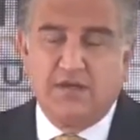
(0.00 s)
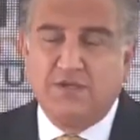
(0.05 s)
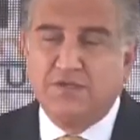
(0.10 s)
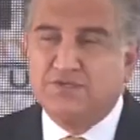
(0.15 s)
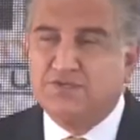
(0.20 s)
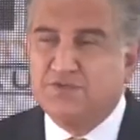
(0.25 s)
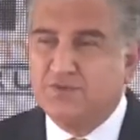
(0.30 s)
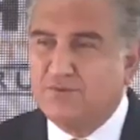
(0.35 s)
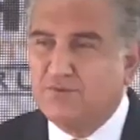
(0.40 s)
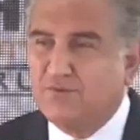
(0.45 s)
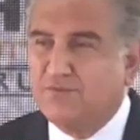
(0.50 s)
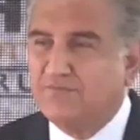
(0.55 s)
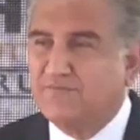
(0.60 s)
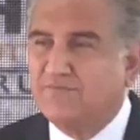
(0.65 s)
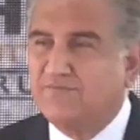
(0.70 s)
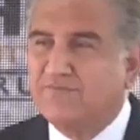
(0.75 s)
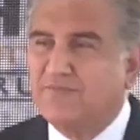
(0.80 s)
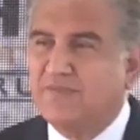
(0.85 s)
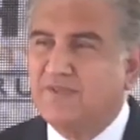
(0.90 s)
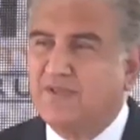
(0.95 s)
So
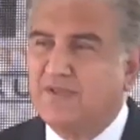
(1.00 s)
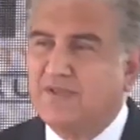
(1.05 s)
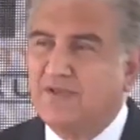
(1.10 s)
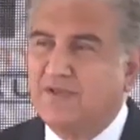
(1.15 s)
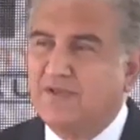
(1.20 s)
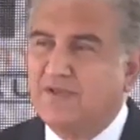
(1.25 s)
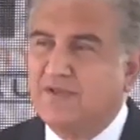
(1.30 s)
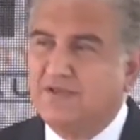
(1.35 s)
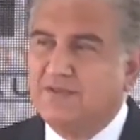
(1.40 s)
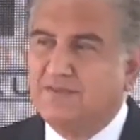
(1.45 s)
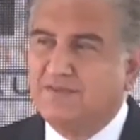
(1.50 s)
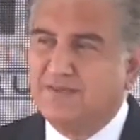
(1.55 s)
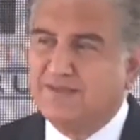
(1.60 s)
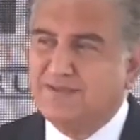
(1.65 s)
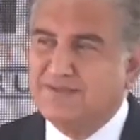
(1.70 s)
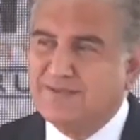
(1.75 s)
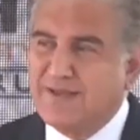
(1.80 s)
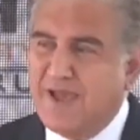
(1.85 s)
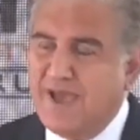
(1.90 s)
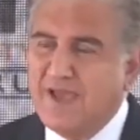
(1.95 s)
the
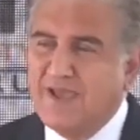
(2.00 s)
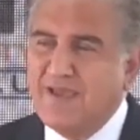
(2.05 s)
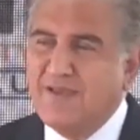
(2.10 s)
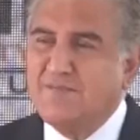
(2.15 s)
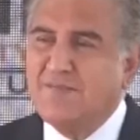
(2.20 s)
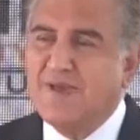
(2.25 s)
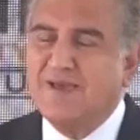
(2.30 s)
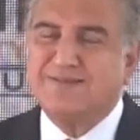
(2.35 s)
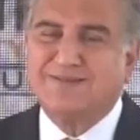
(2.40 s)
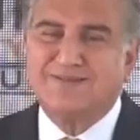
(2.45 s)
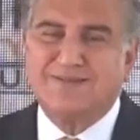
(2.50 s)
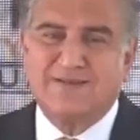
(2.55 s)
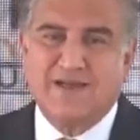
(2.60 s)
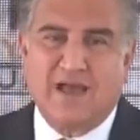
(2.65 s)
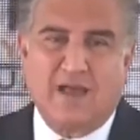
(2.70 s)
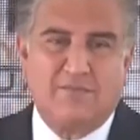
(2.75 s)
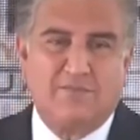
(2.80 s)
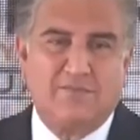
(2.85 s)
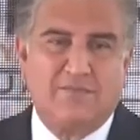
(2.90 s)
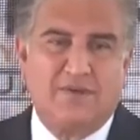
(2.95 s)
time has
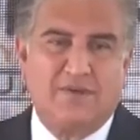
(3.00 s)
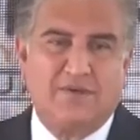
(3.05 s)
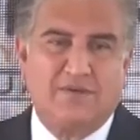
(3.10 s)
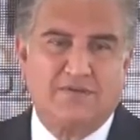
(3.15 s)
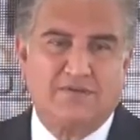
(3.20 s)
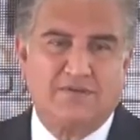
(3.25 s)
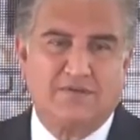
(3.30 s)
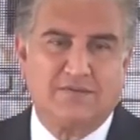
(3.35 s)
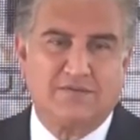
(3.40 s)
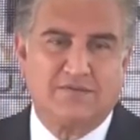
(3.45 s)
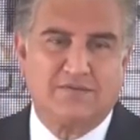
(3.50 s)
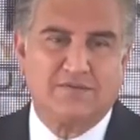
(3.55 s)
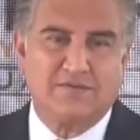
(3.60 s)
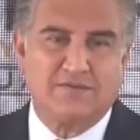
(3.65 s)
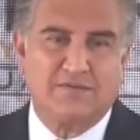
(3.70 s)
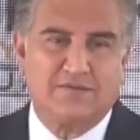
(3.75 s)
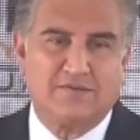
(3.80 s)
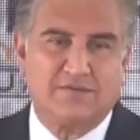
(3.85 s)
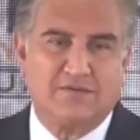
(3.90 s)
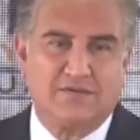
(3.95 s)
come
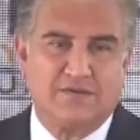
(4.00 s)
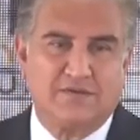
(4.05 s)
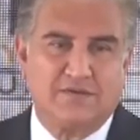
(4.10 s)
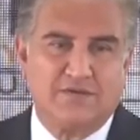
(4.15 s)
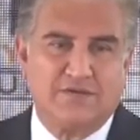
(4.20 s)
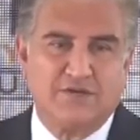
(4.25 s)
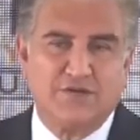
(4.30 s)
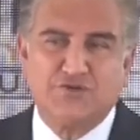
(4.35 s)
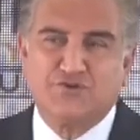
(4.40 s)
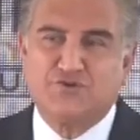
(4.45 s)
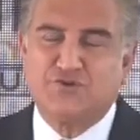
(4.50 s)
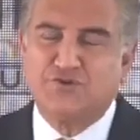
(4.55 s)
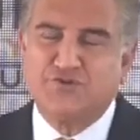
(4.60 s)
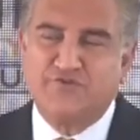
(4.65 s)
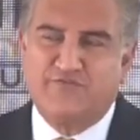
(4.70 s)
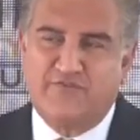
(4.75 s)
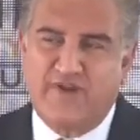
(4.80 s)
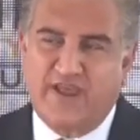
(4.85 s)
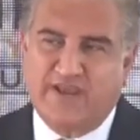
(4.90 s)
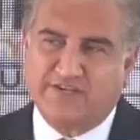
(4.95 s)
to
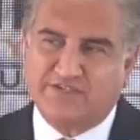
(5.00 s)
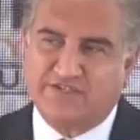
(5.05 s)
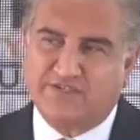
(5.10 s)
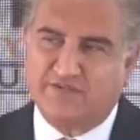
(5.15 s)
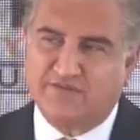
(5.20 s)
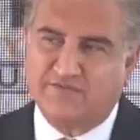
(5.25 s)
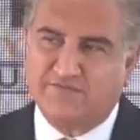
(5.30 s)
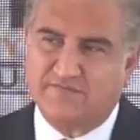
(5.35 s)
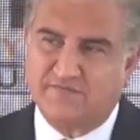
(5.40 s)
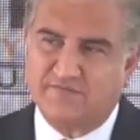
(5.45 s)
reflect.